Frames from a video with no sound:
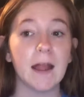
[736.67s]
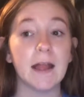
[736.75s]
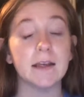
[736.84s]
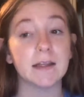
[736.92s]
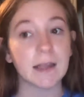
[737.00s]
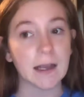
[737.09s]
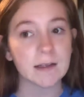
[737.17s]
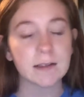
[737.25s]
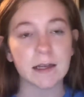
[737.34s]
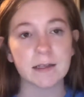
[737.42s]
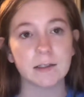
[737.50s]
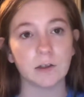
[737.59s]
And yes,
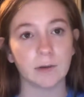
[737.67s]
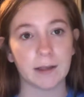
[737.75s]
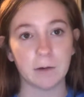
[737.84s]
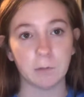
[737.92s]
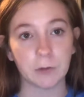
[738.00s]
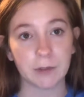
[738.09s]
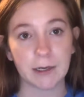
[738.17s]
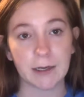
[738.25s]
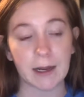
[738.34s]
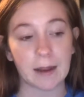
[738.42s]
I still get worried.